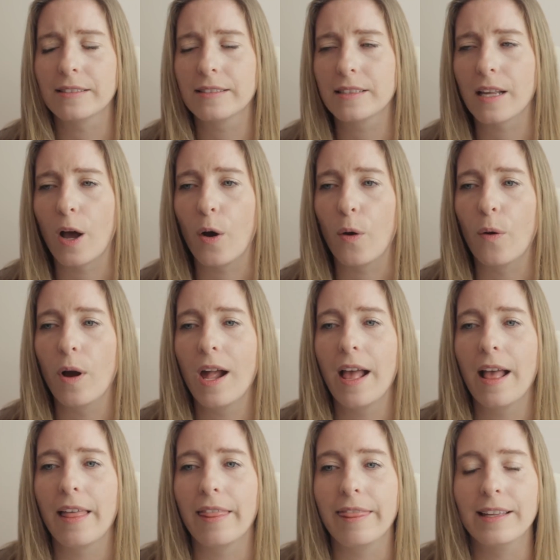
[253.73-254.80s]
So
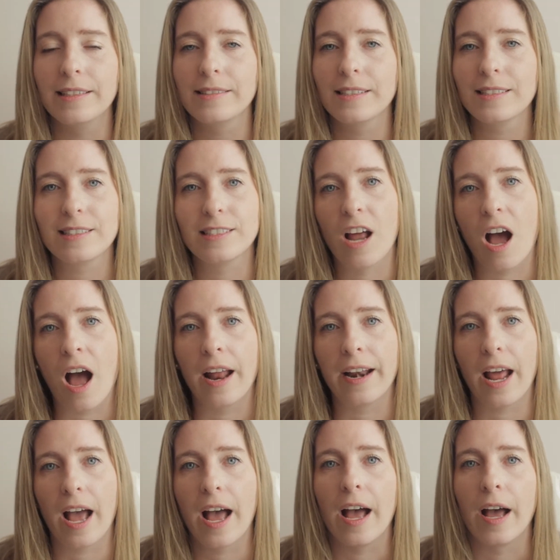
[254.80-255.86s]
this is
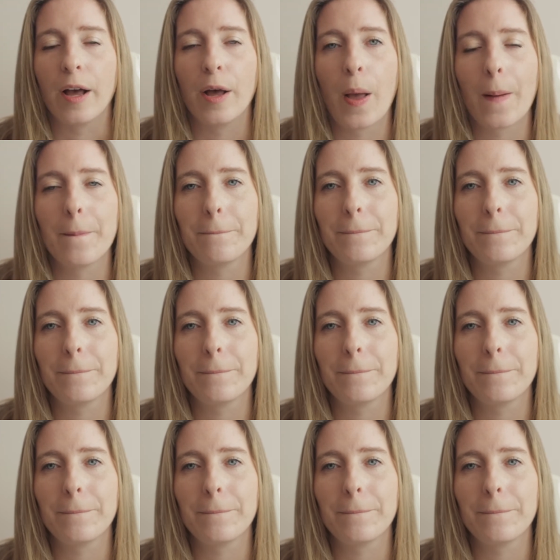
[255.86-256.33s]
not a